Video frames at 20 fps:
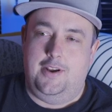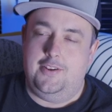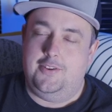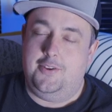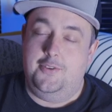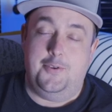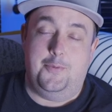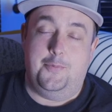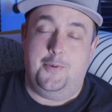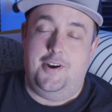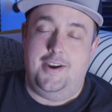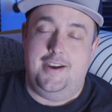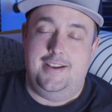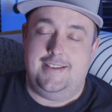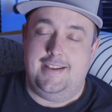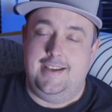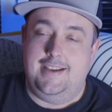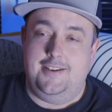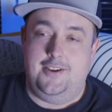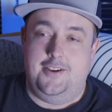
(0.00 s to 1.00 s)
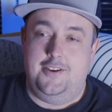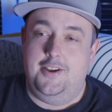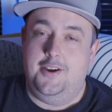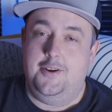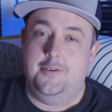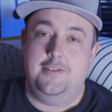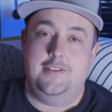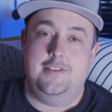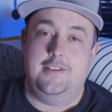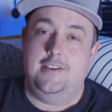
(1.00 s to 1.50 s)
I don't know why I did. I
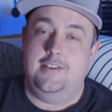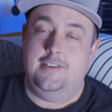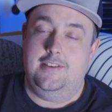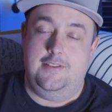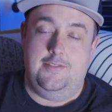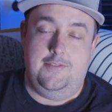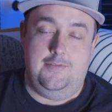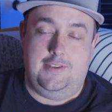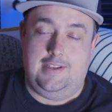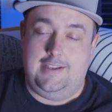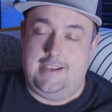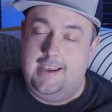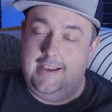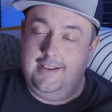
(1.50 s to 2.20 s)
know, get